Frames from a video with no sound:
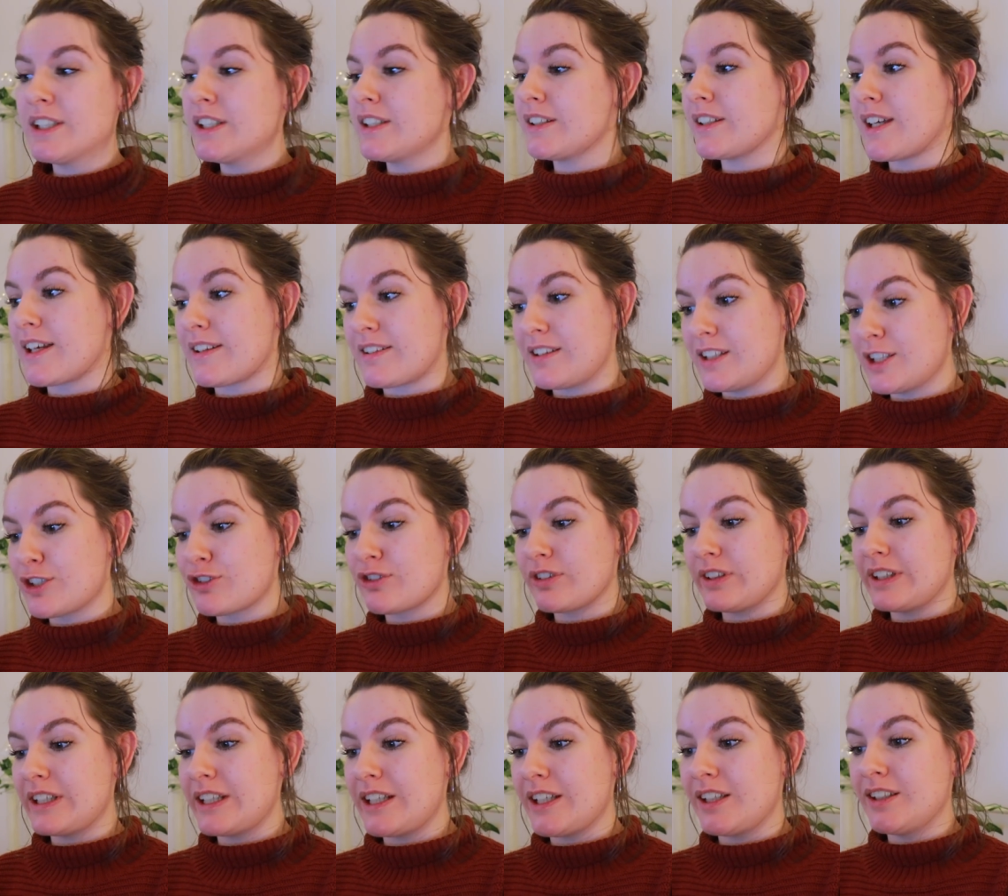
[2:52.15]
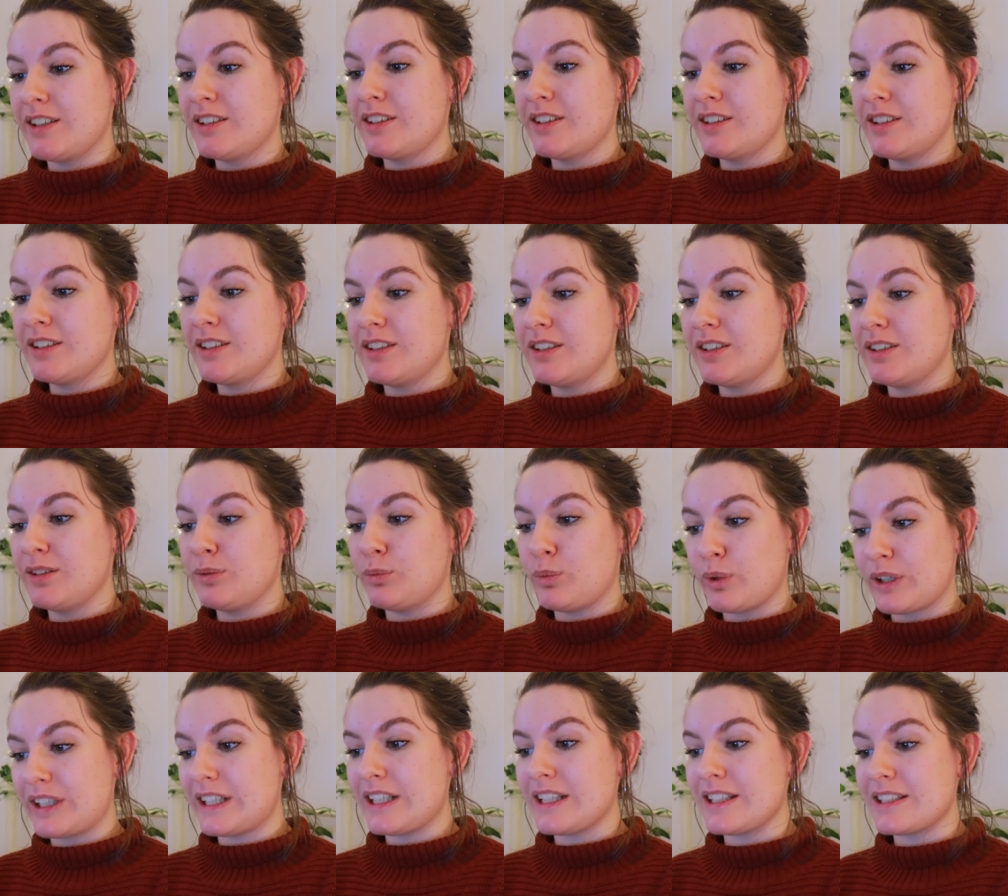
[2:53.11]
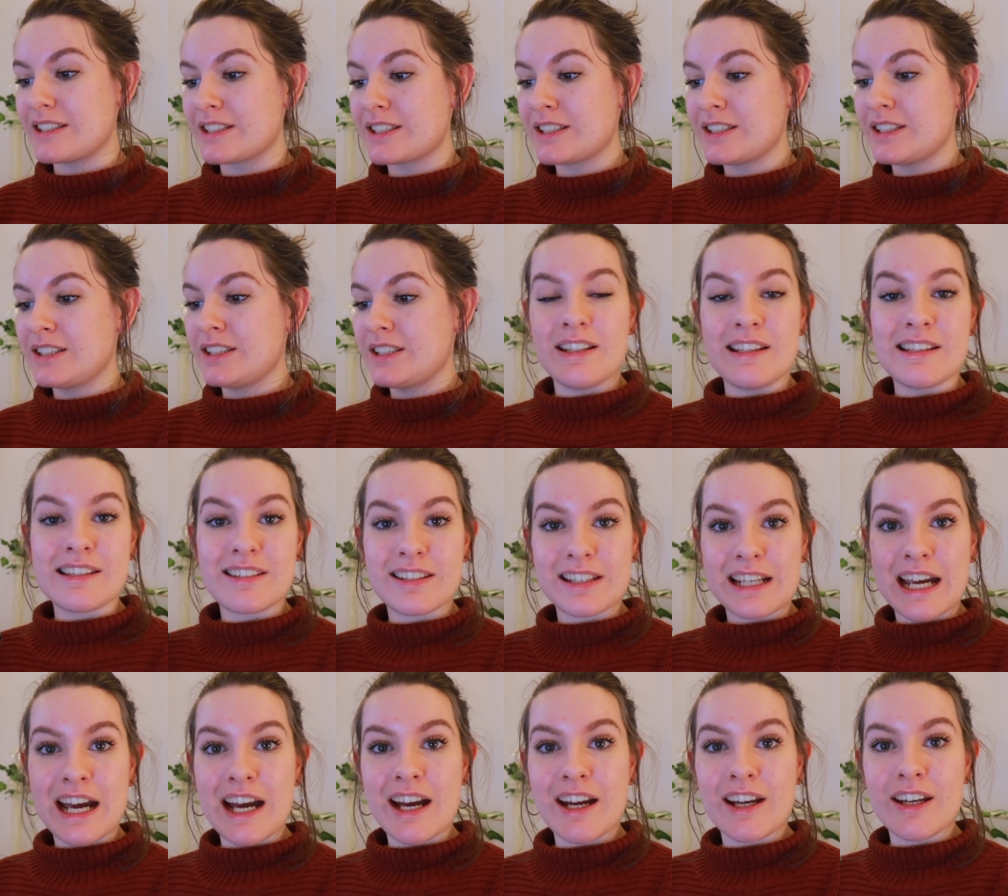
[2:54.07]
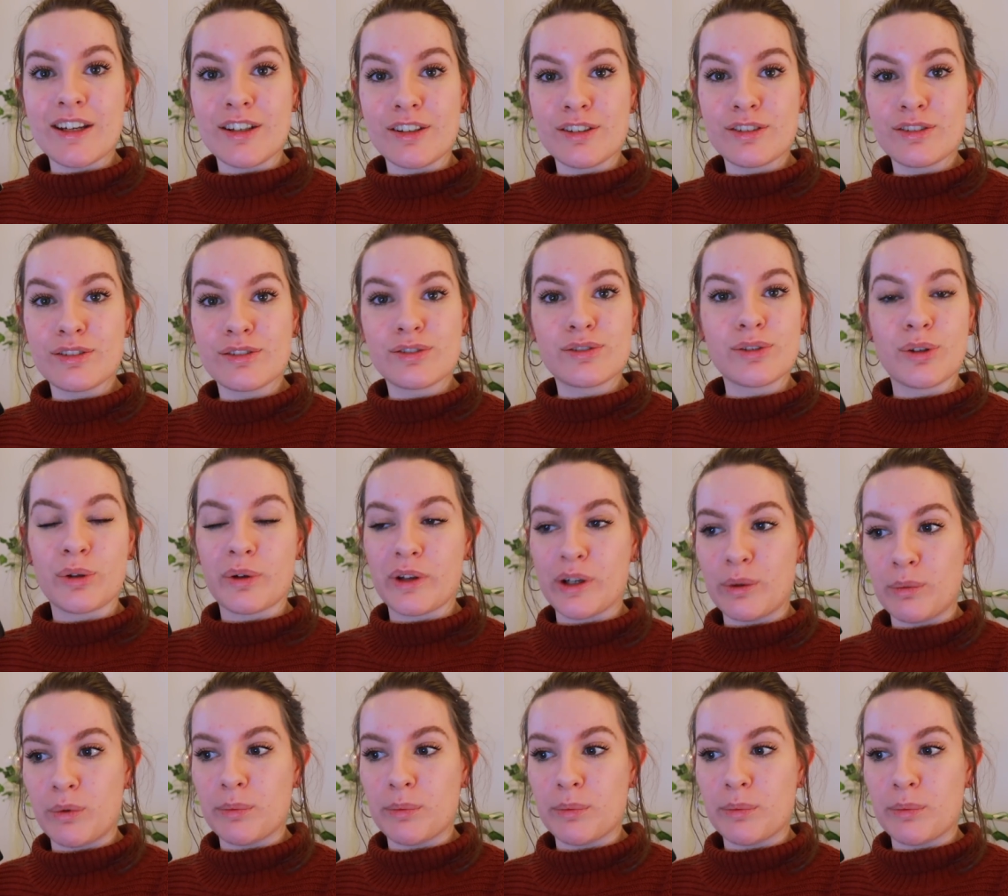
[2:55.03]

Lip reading: That's literally what it is. It's a guy stalking a